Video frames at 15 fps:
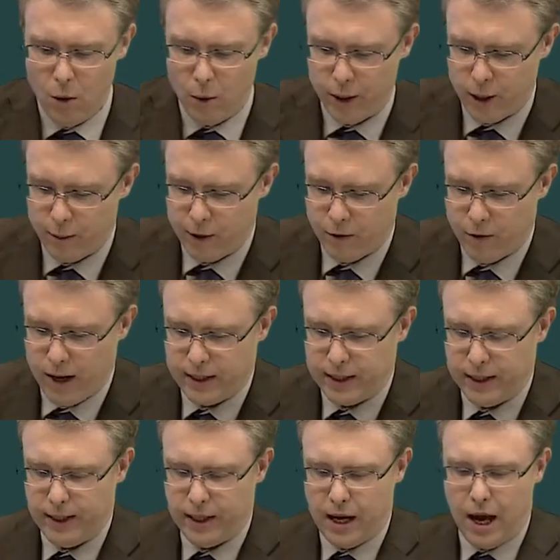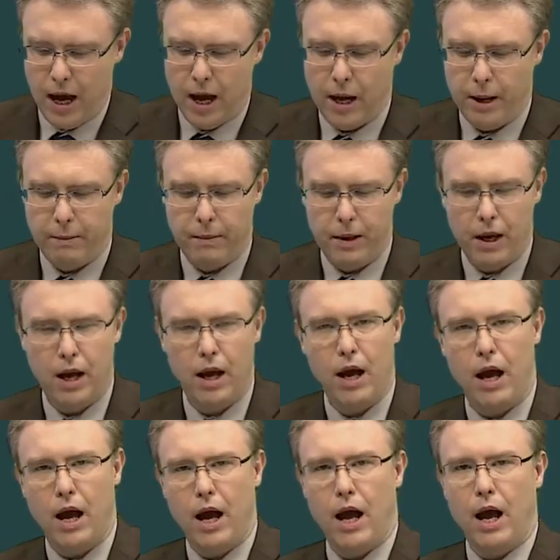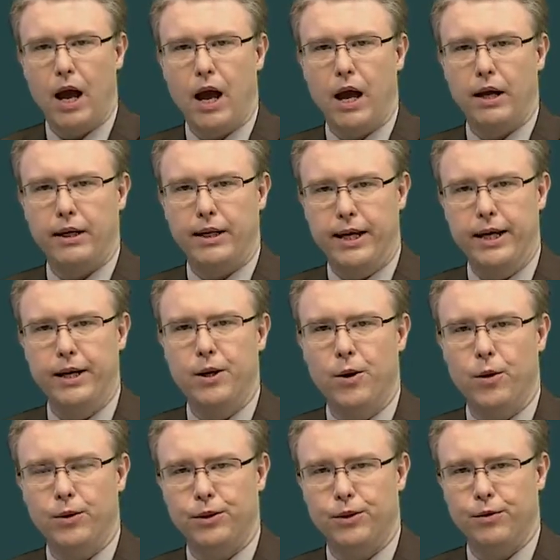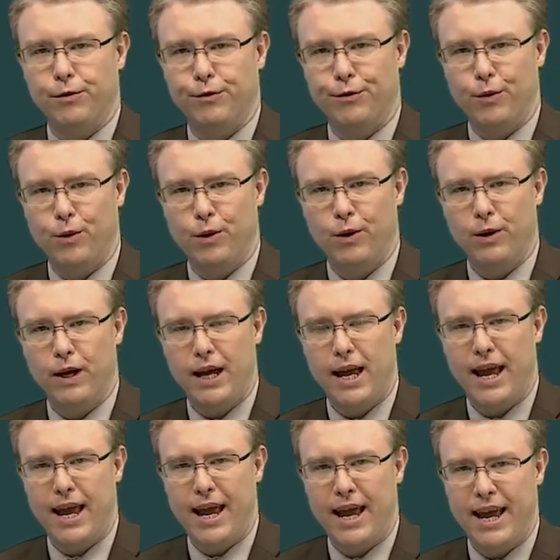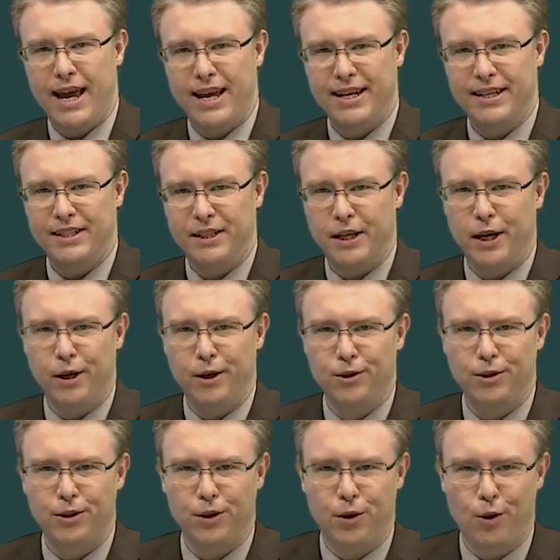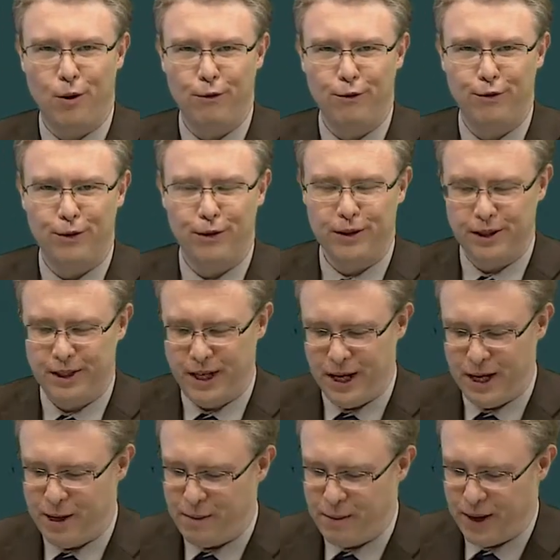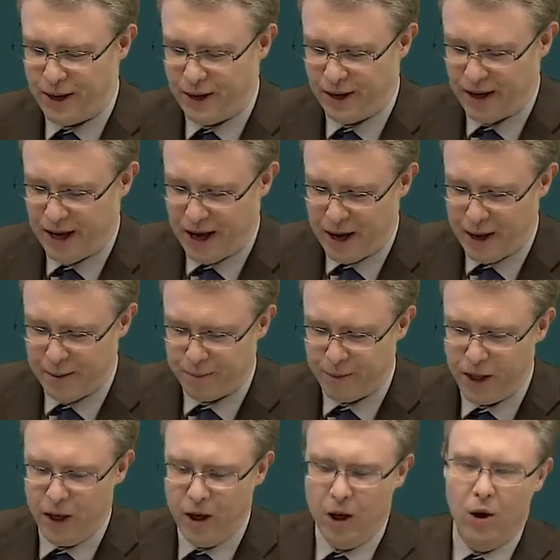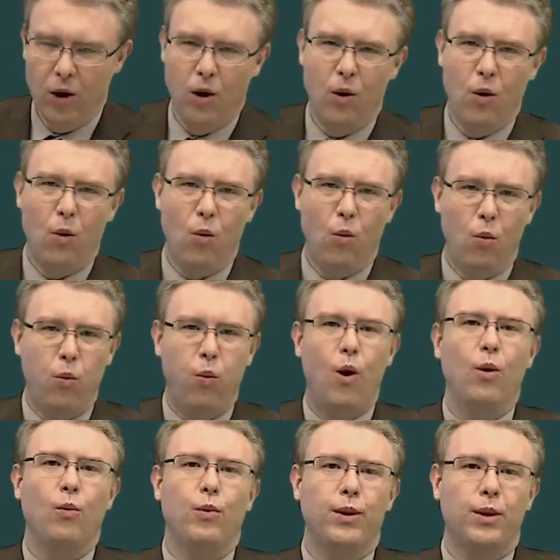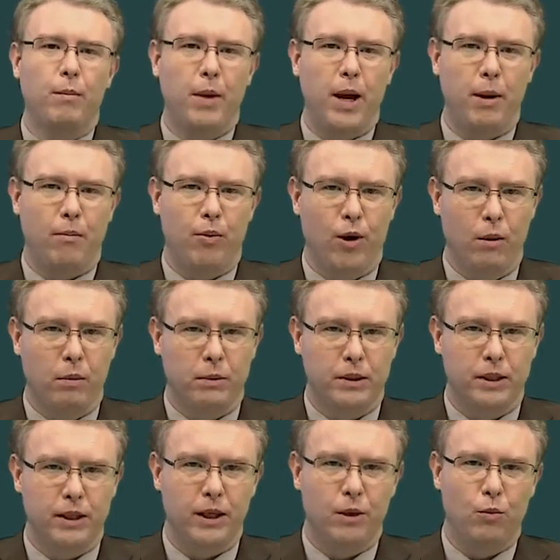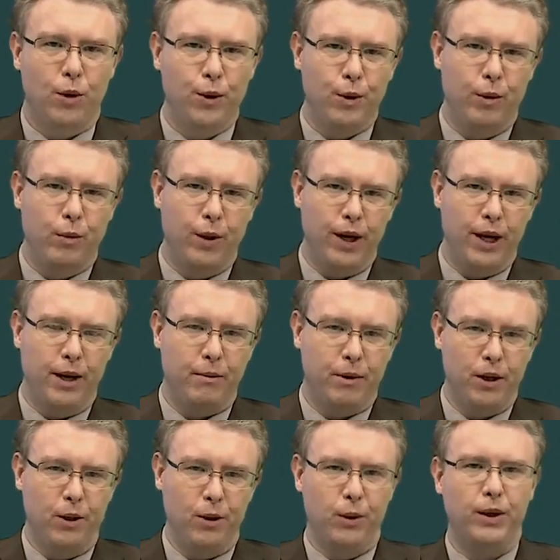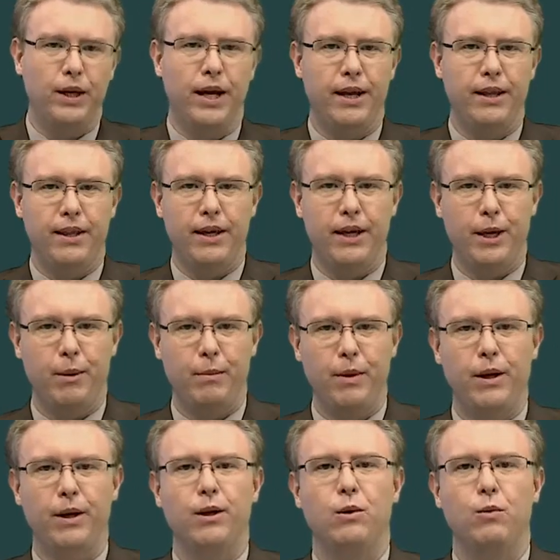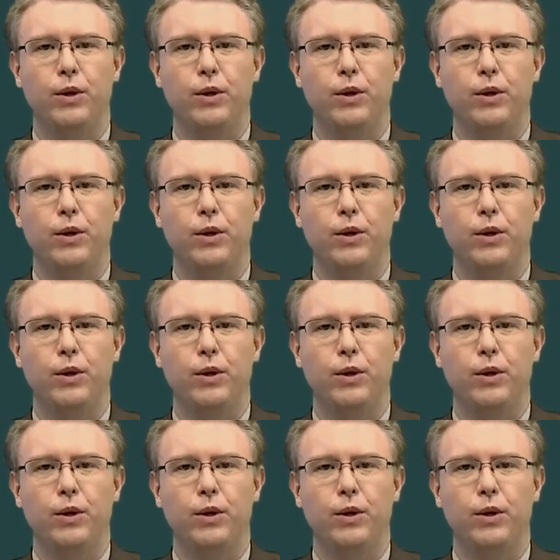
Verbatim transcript: We're going to be writing um, keynotes for a sales conference email. Um, what were the main problems here? What do we want to include in the email?